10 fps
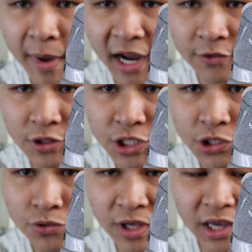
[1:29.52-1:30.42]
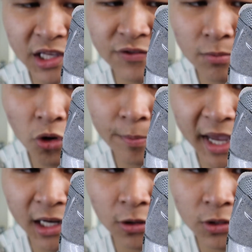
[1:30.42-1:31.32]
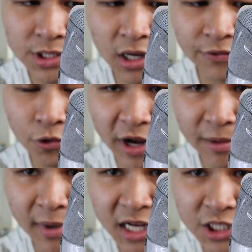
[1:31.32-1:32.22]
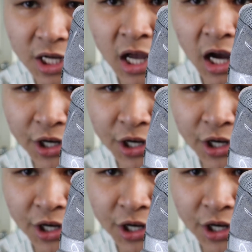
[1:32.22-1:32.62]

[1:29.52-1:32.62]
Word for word: the back of the shoe, get even more panels of gray mesh,